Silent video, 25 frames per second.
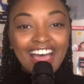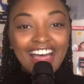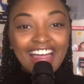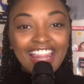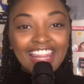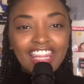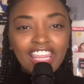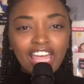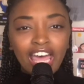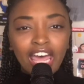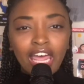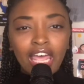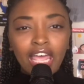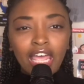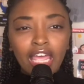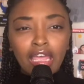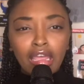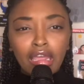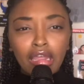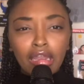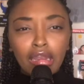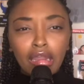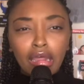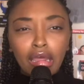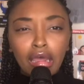
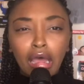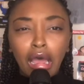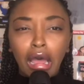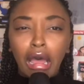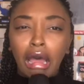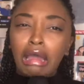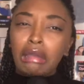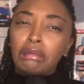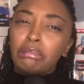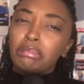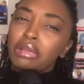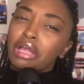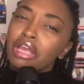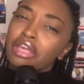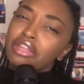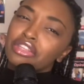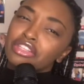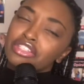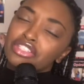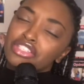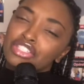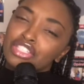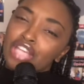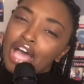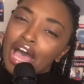that I play
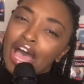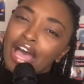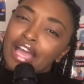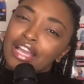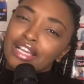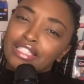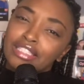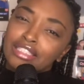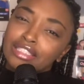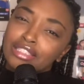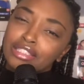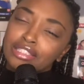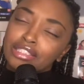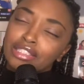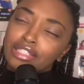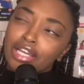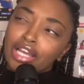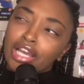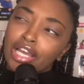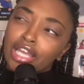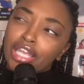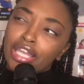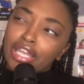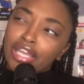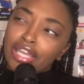the sax
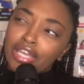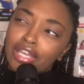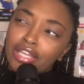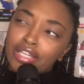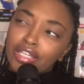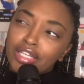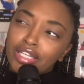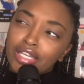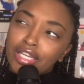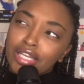again.